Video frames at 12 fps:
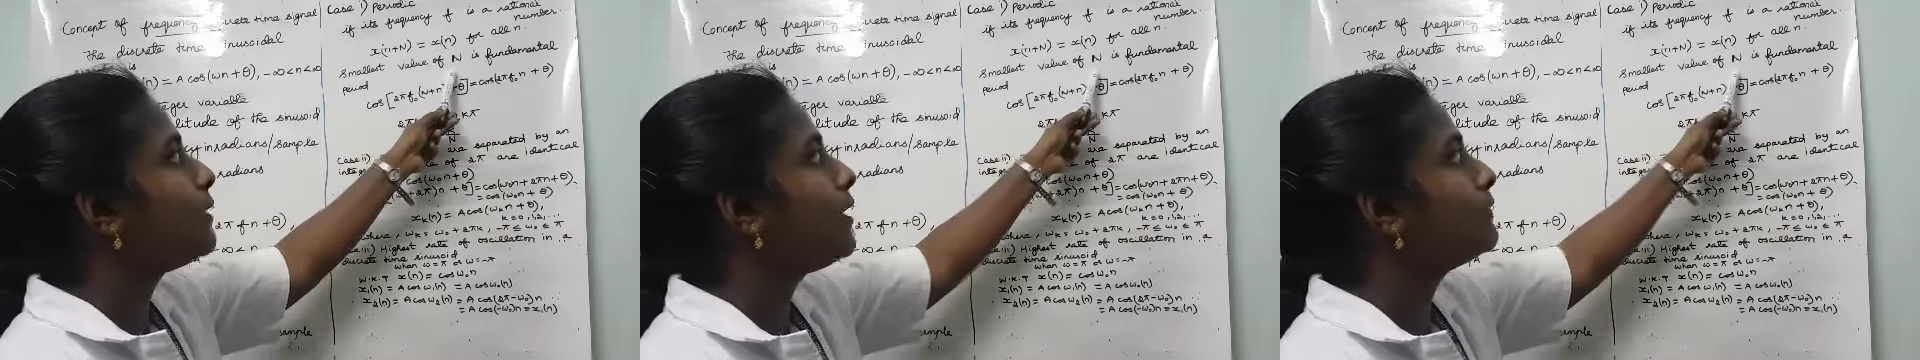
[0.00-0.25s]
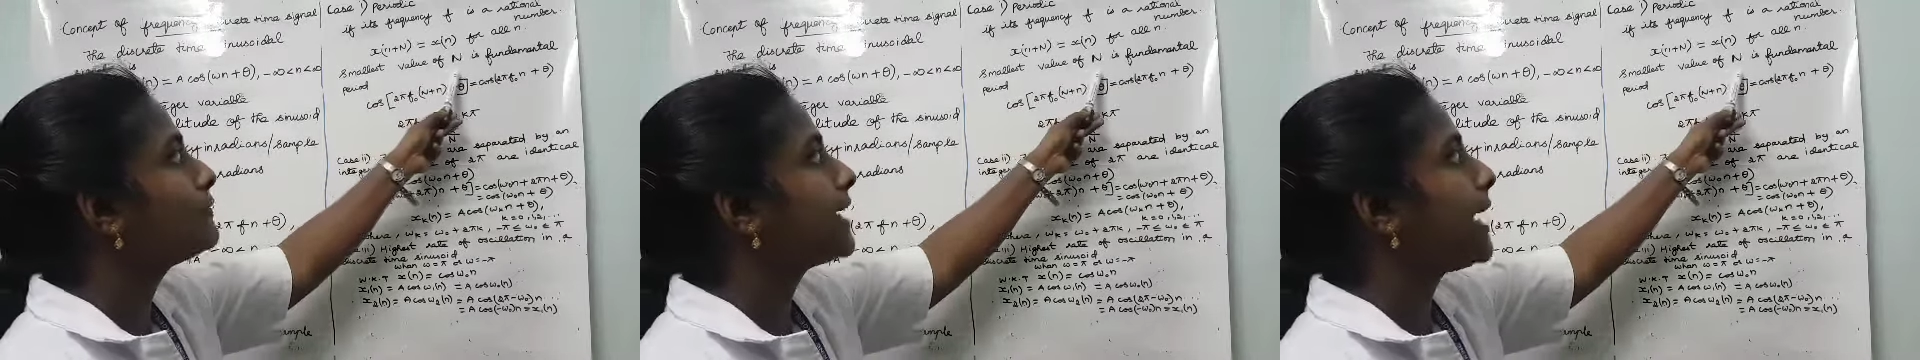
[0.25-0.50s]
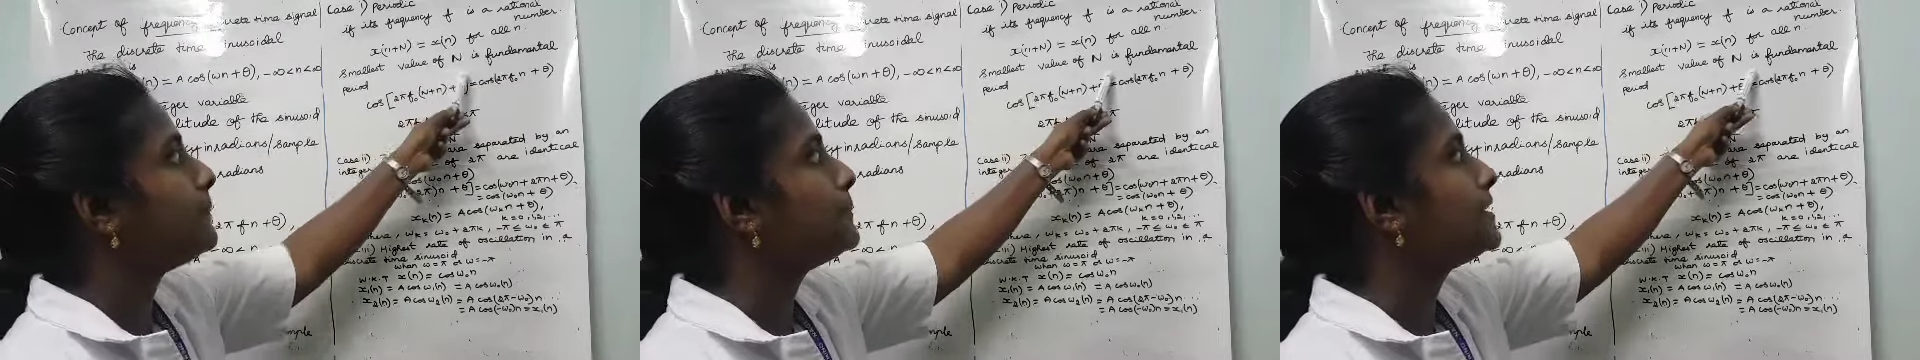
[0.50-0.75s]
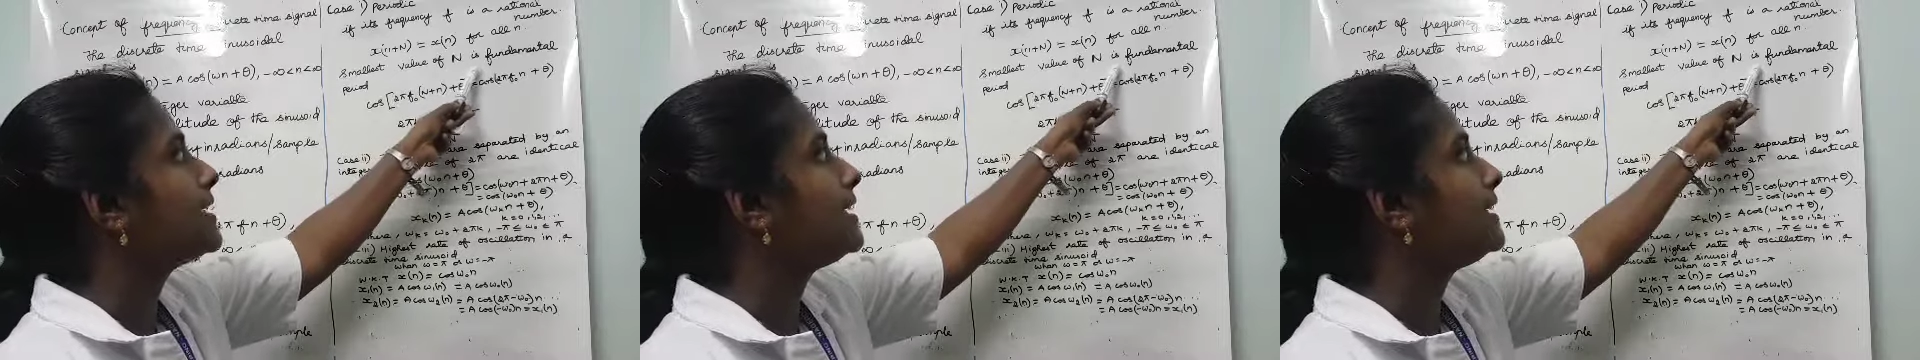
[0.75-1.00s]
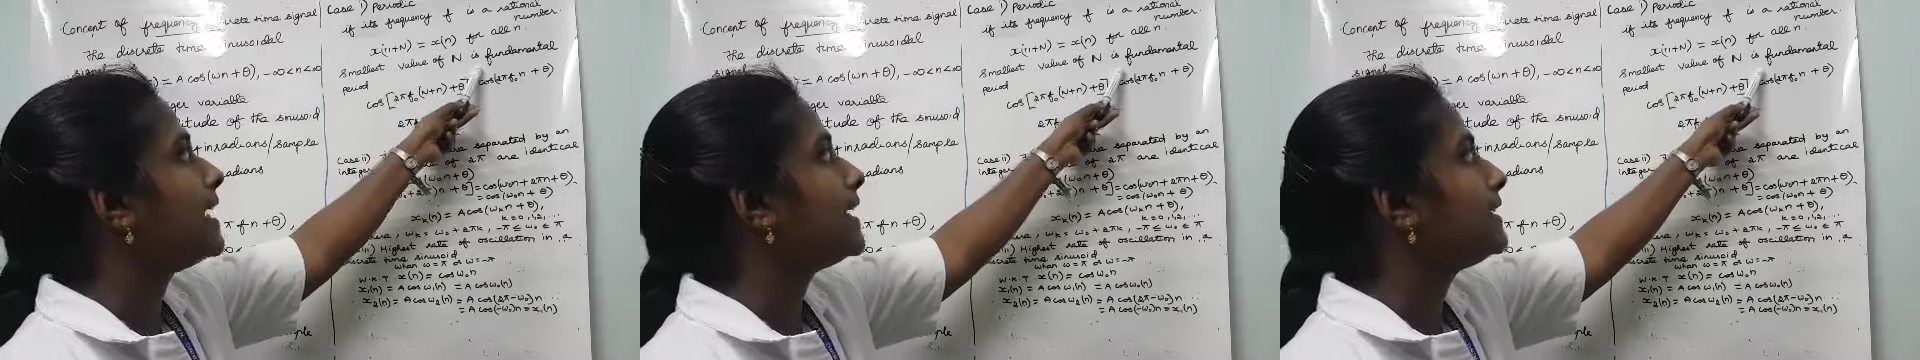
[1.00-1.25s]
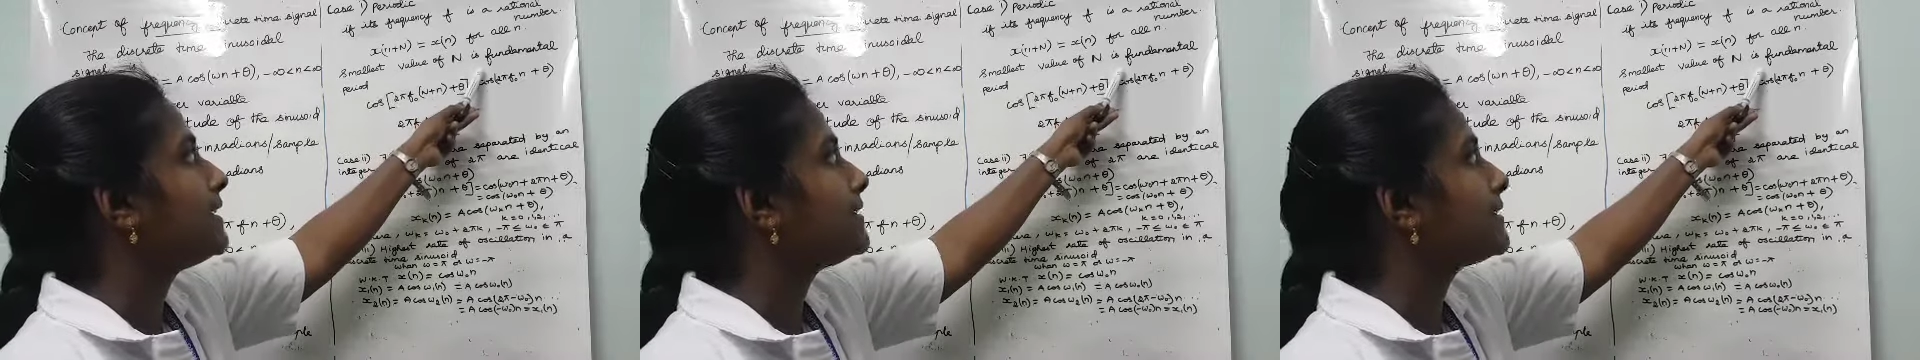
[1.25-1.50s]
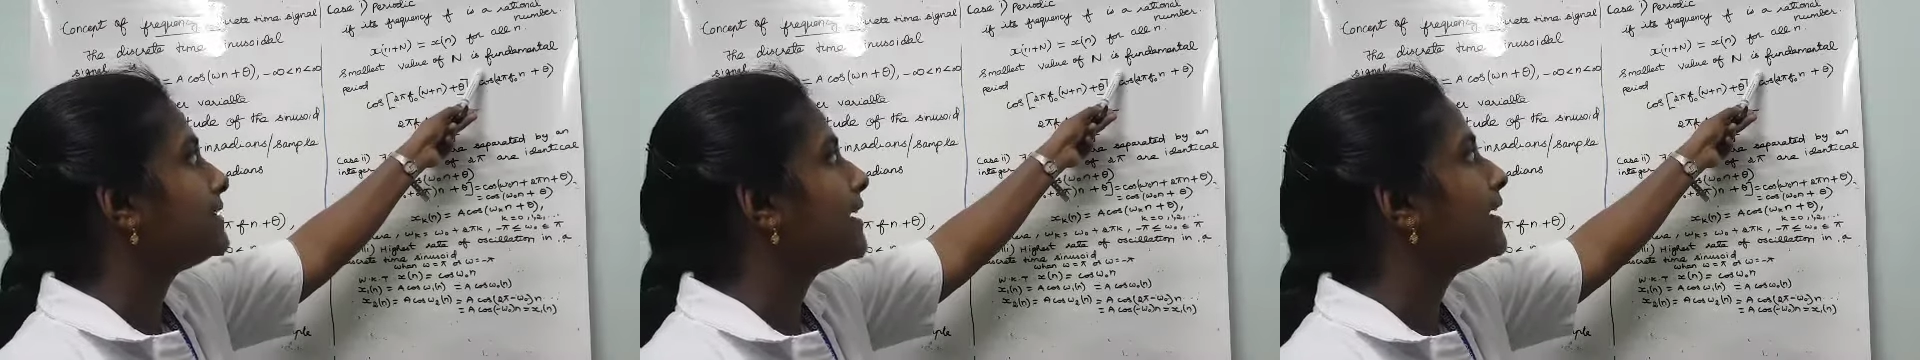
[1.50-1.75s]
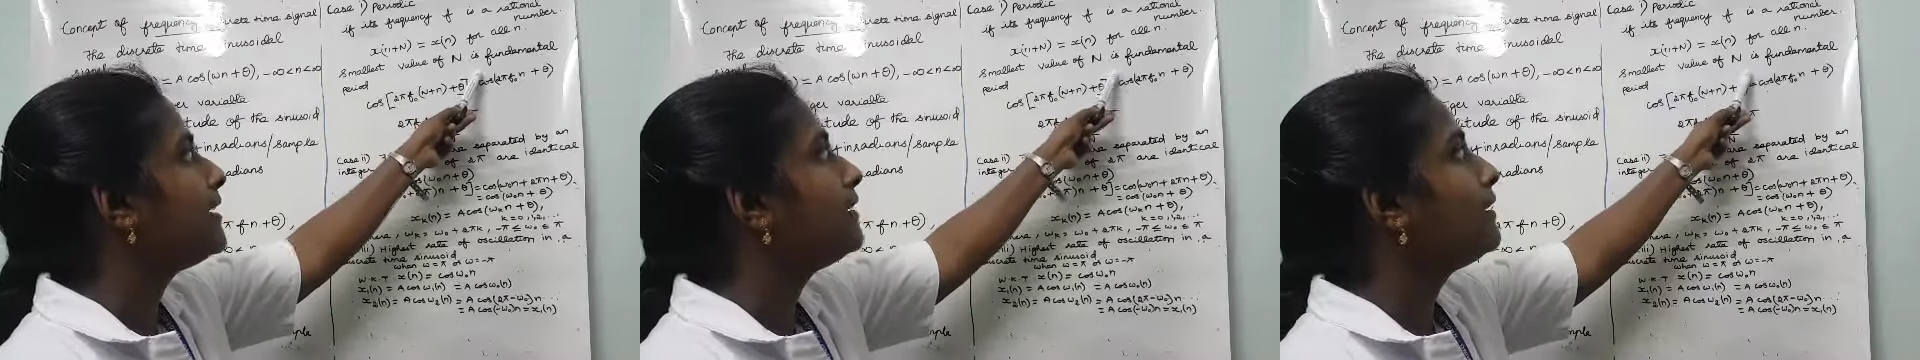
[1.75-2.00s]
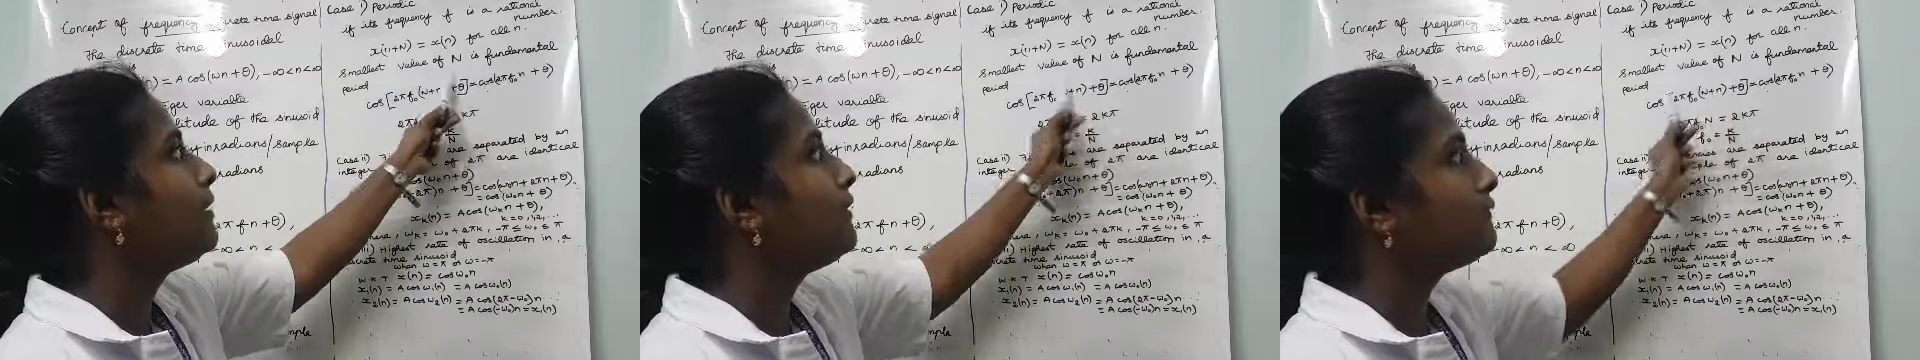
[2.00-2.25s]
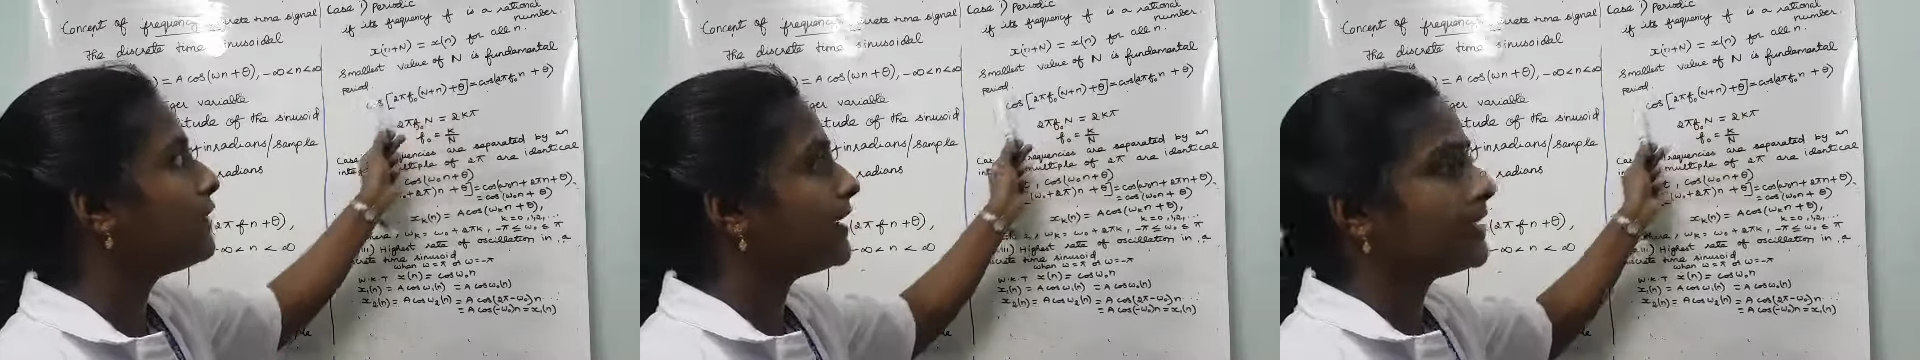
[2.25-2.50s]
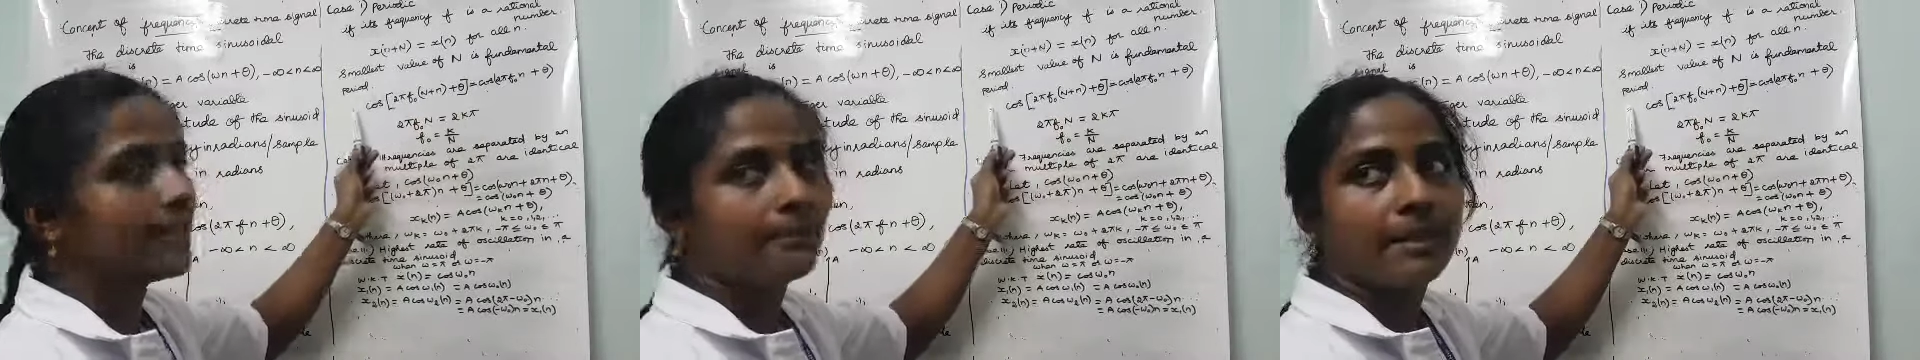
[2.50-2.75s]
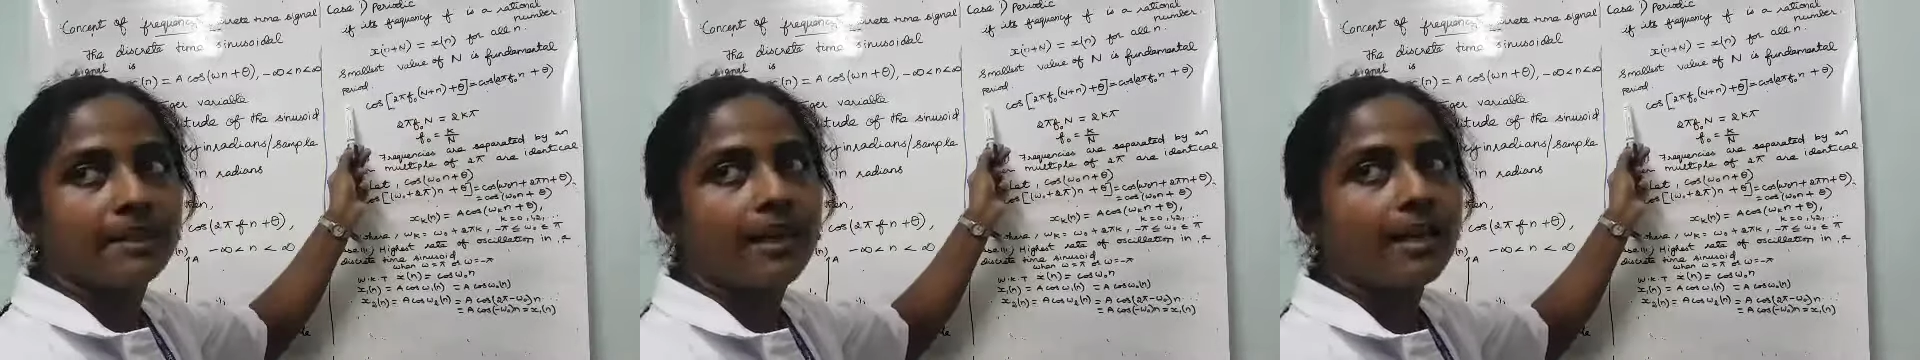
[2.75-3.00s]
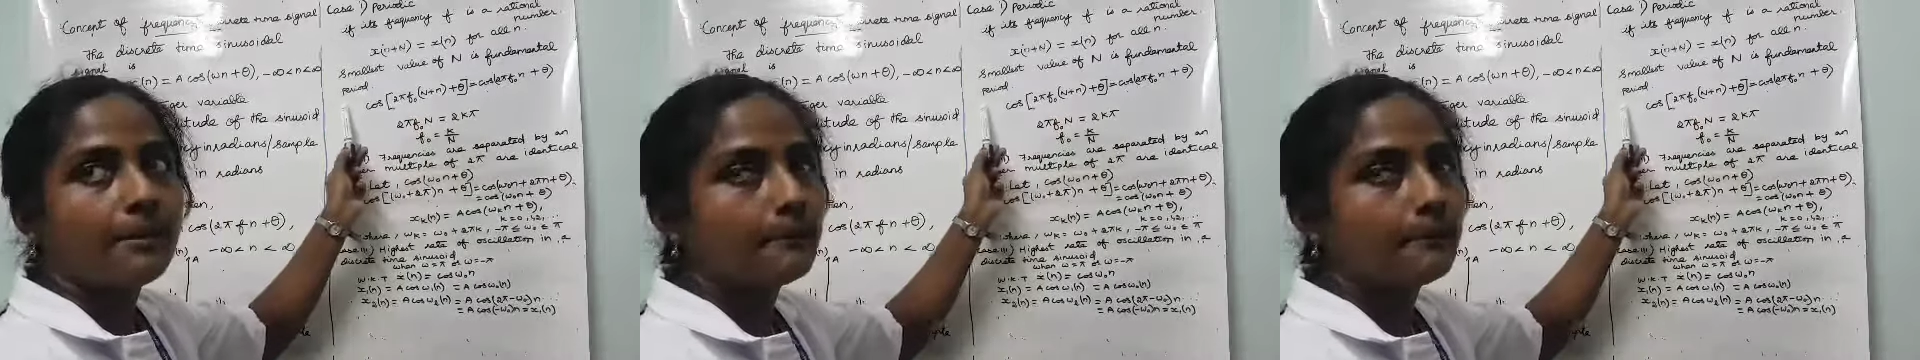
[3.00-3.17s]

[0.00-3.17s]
of capital N is the fundamental